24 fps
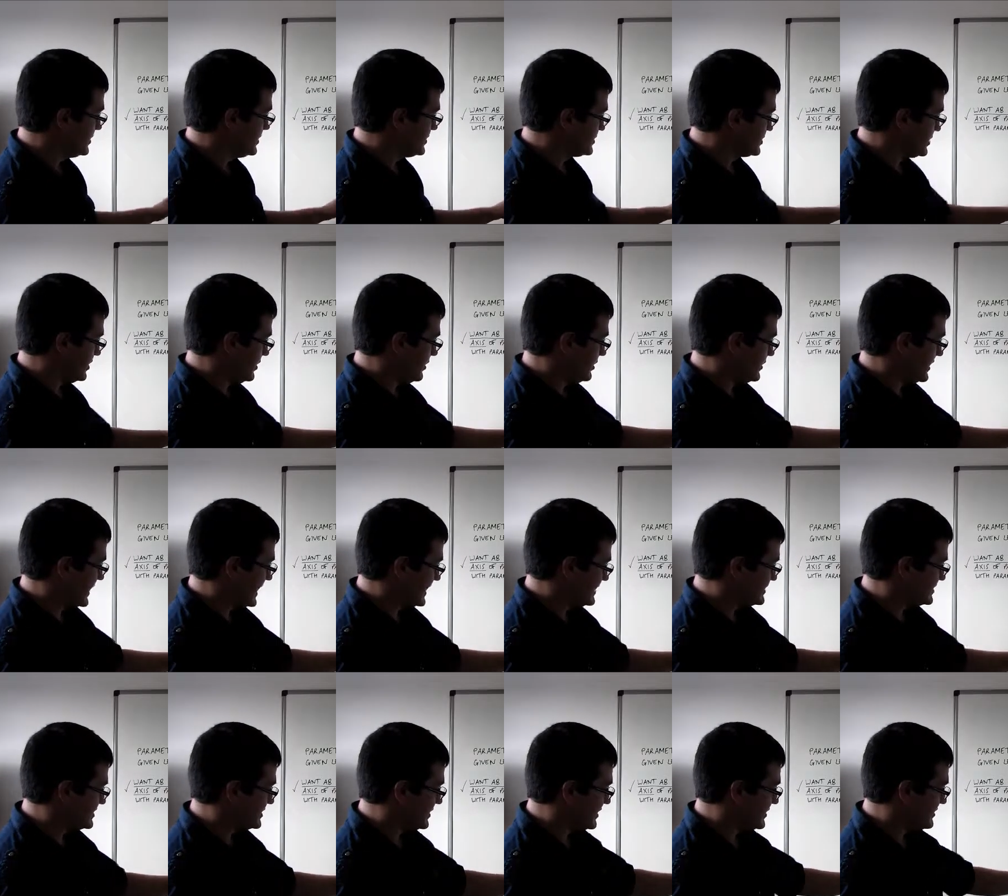So
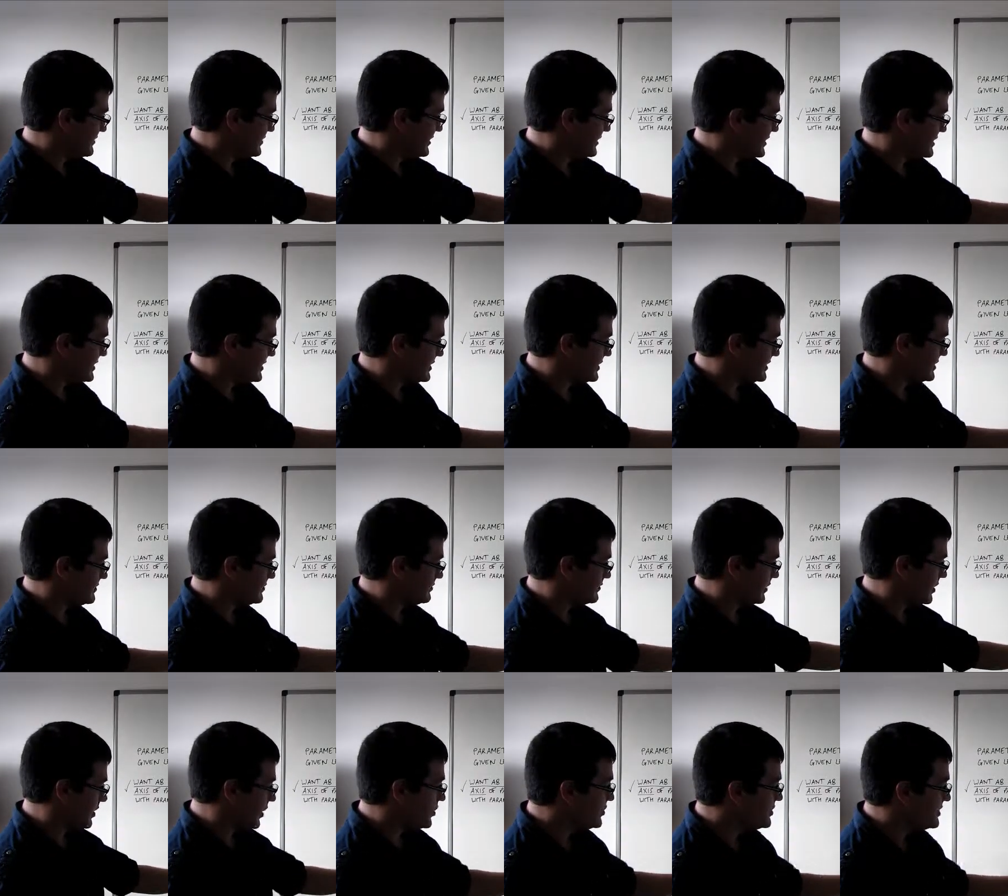cancelling the
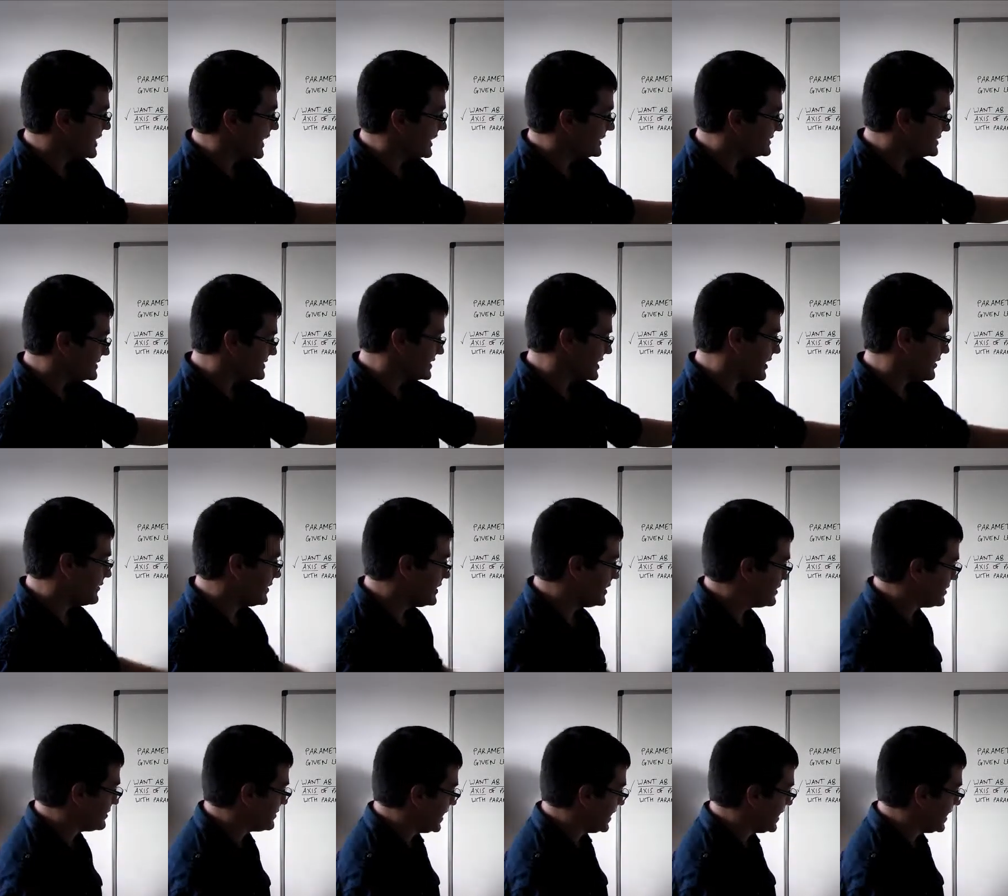unnecessary